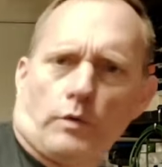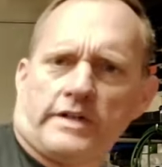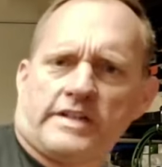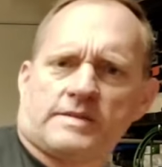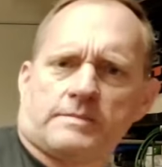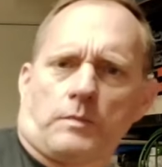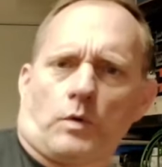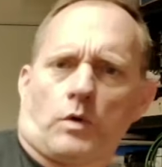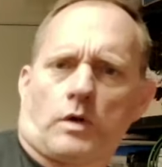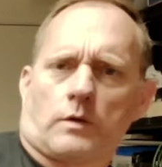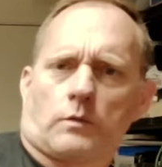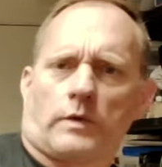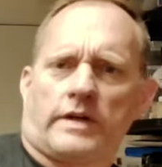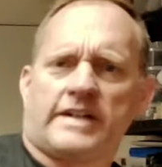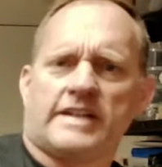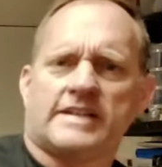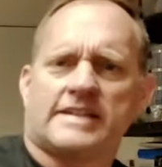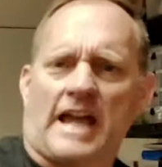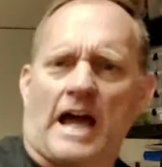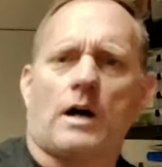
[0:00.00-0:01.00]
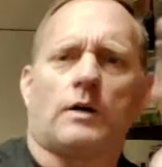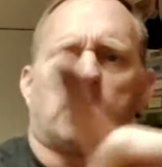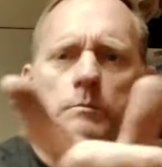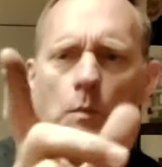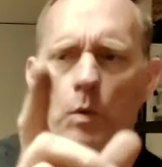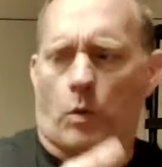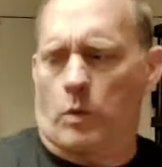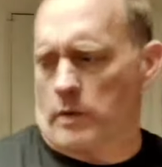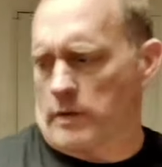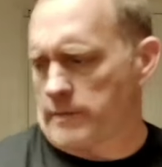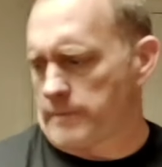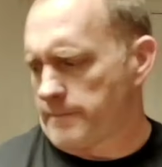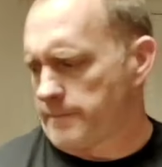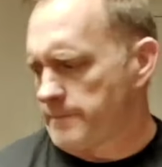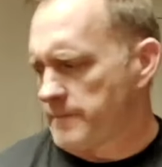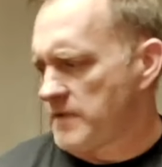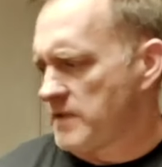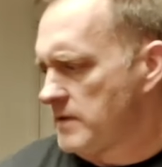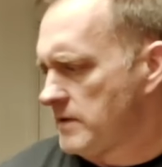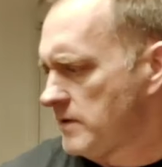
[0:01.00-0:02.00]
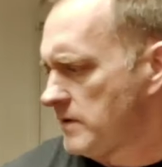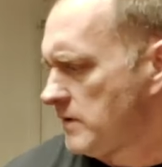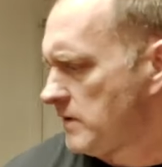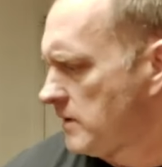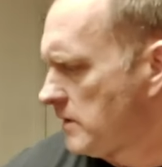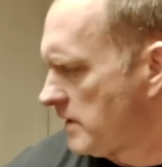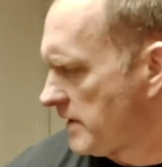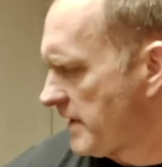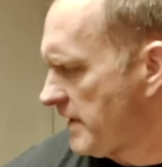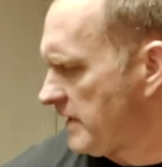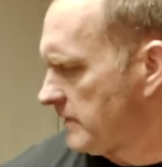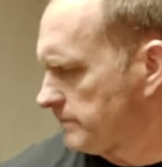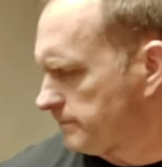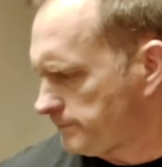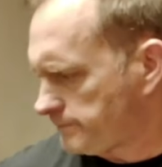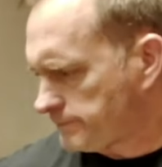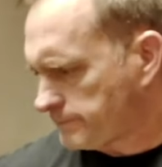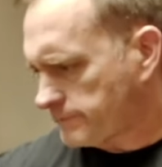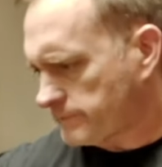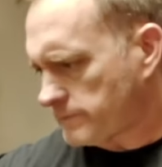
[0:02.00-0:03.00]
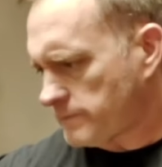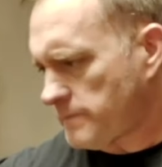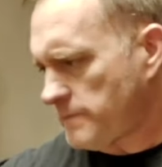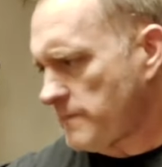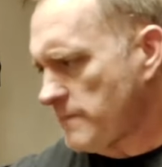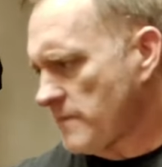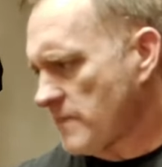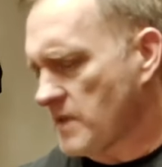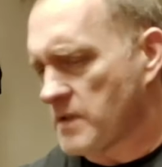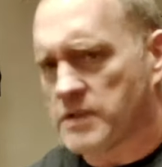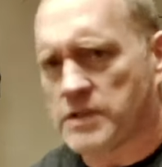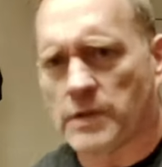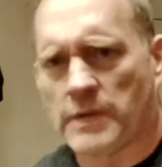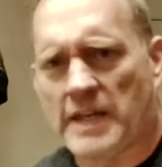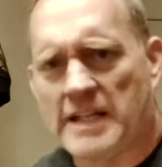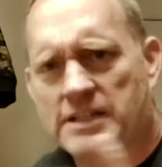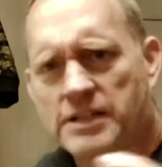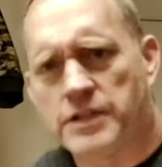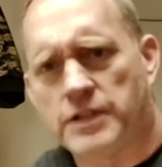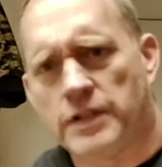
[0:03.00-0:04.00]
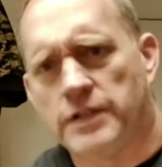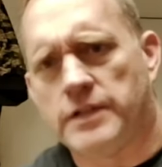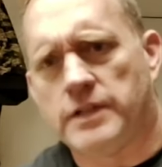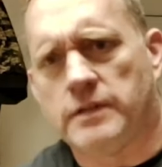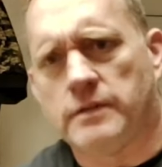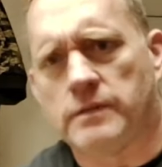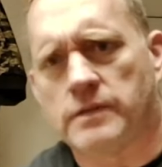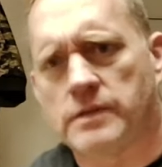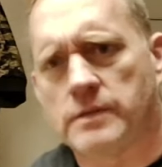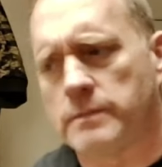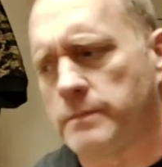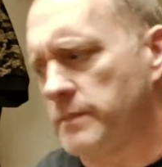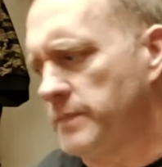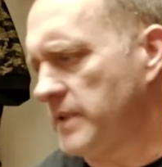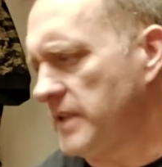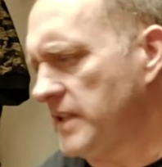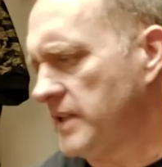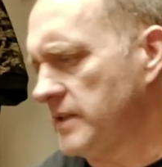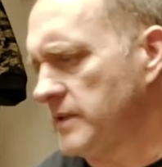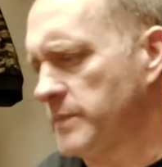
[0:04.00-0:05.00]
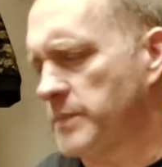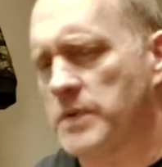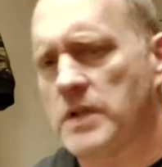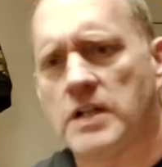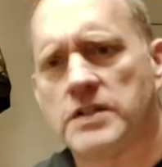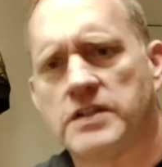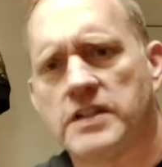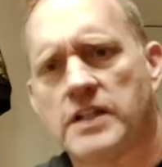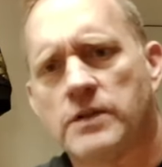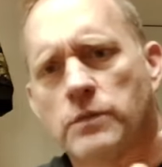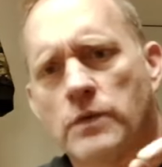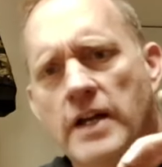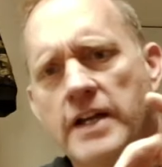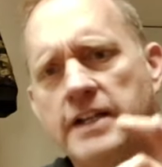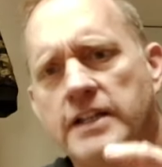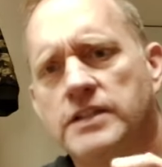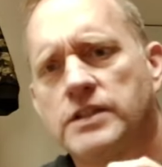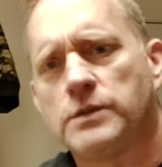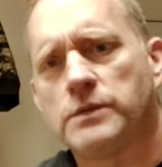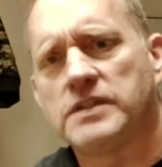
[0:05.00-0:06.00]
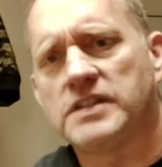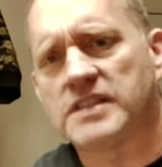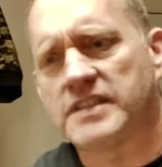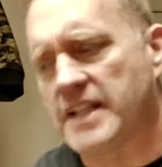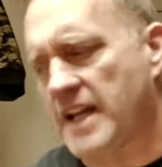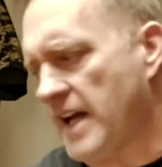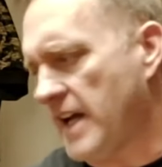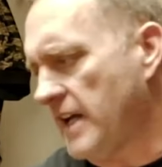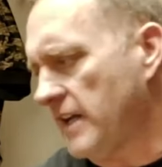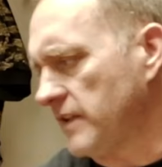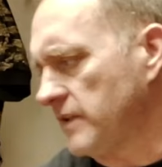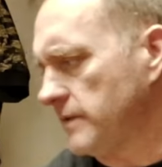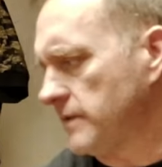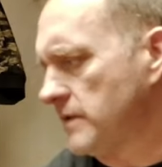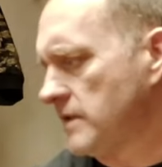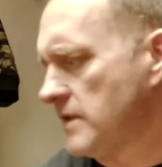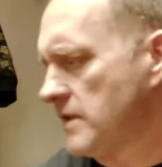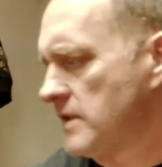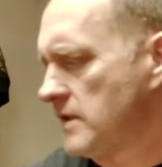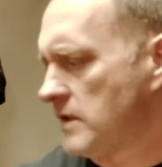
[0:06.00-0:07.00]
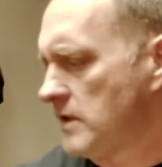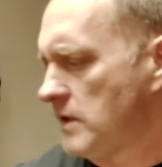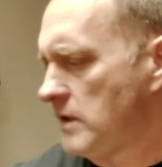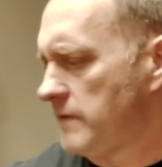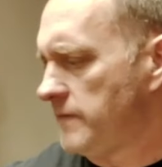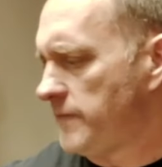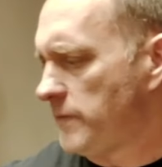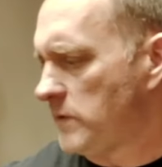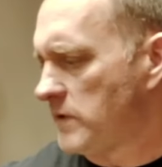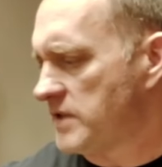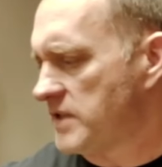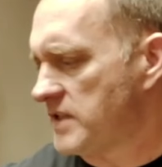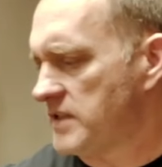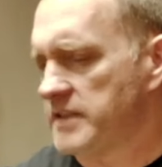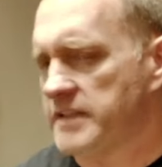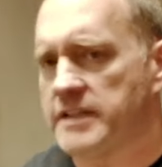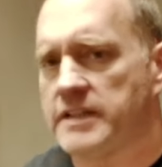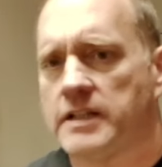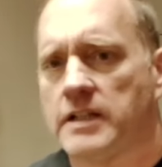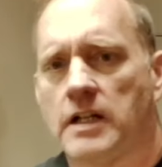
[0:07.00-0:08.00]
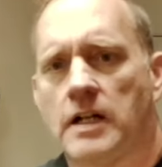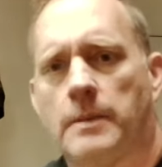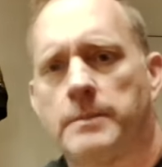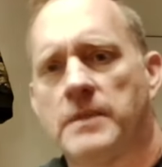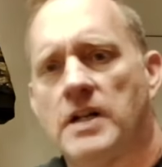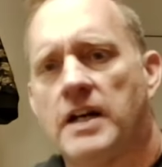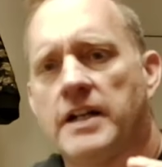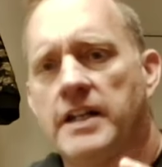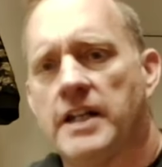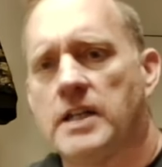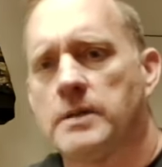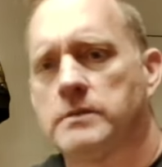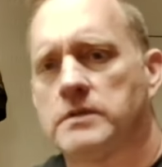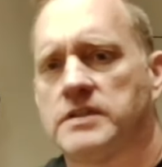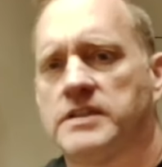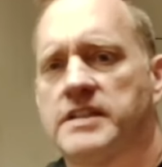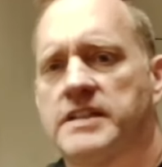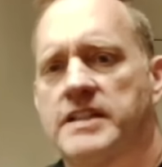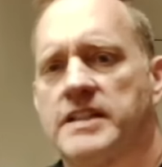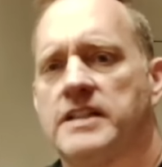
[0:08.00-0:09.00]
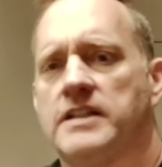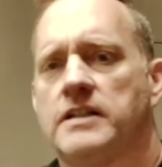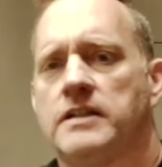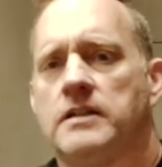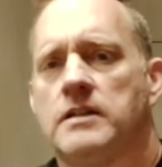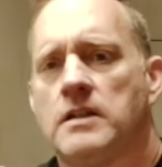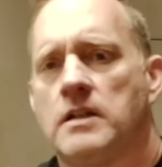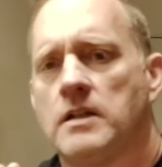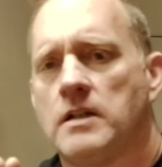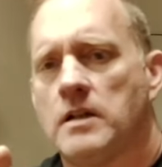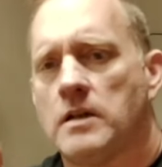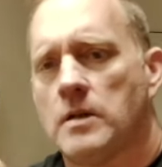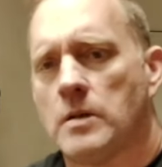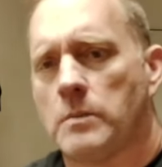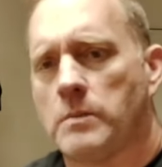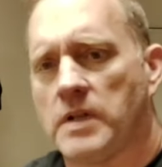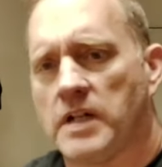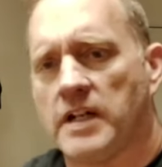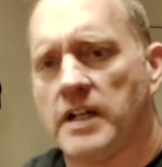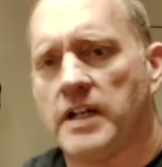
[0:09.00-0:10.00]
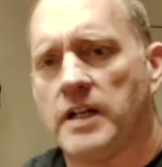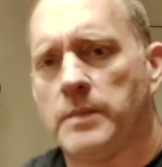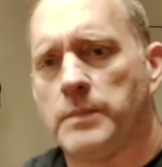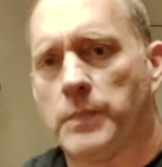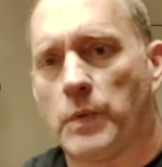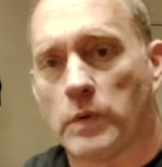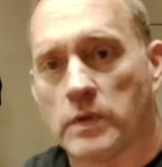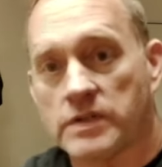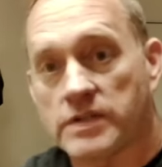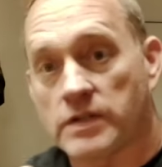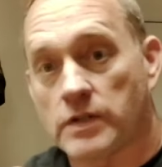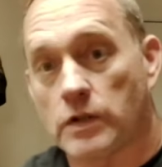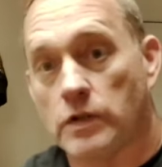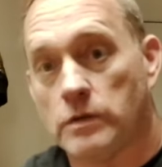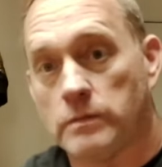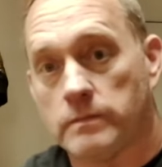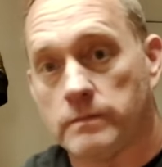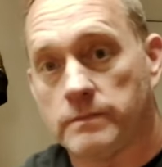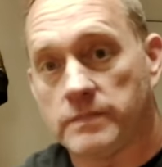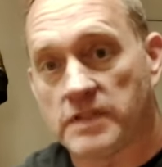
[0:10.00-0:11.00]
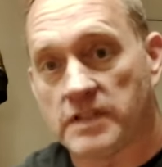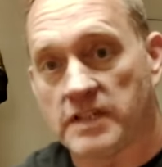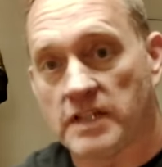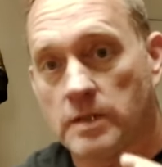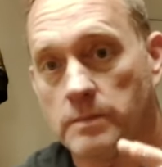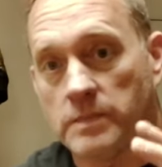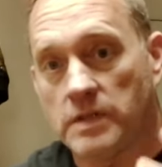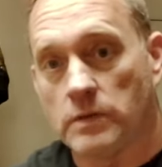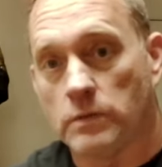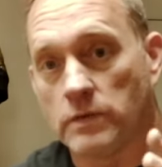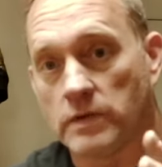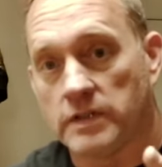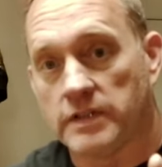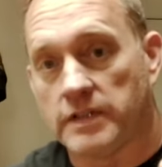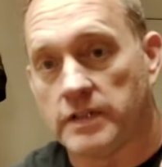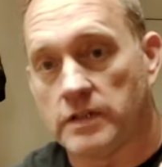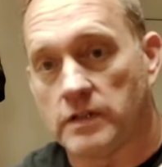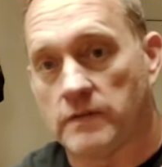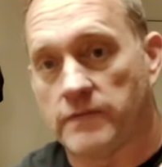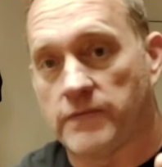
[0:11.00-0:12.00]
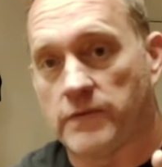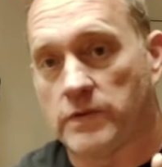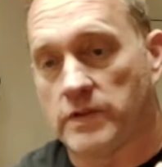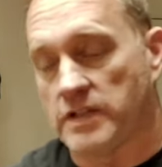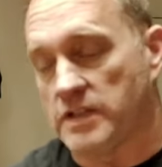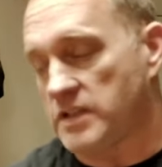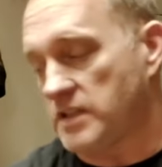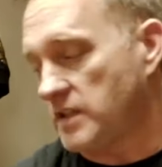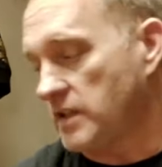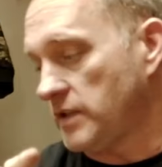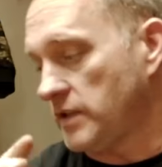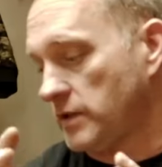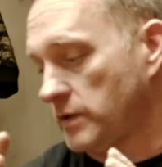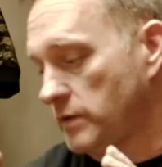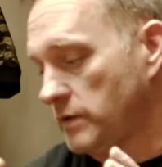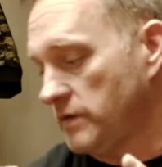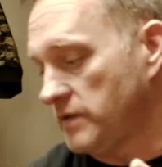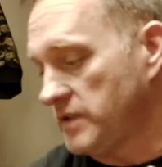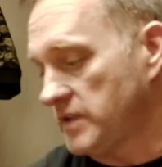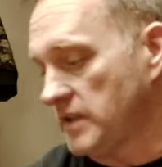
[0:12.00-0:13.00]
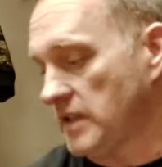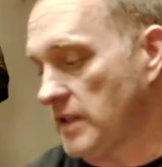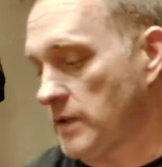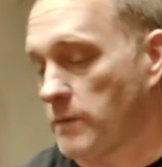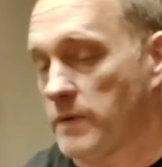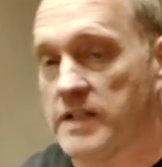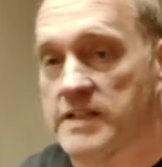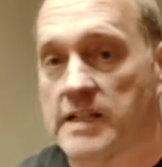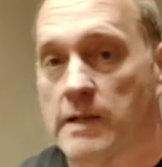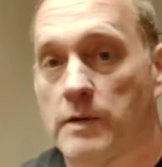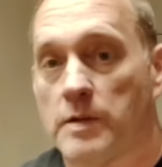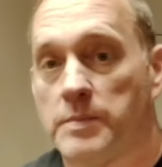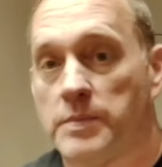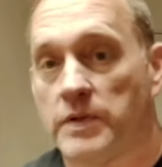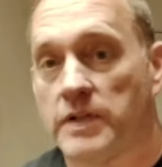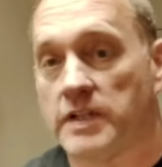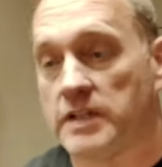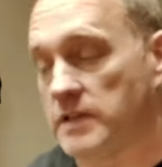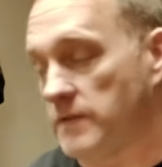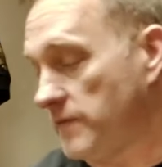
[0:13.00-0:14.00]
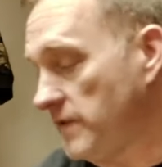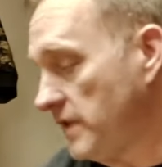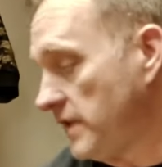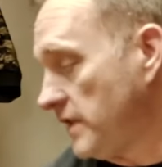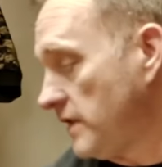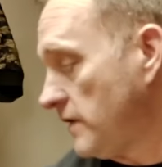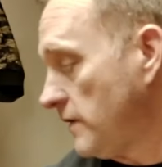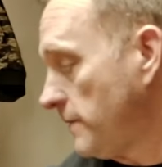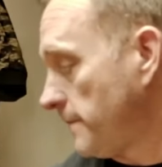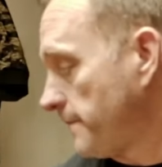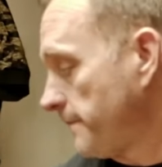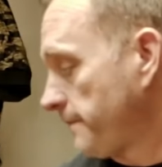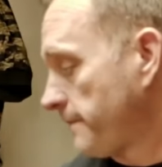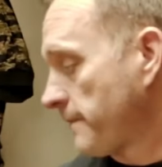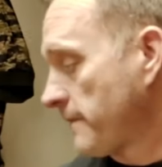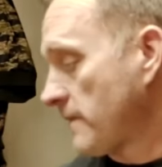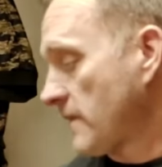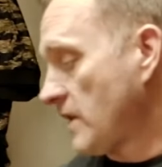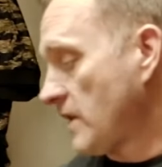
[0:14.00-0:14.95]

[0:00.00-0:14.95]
always more. When in doubt, more. Okay, so that's good news. But project ran into a snag. Unfortunately, I'm not able to get my borescope to get me really good footage to use. Otherwise, I would put it in the video.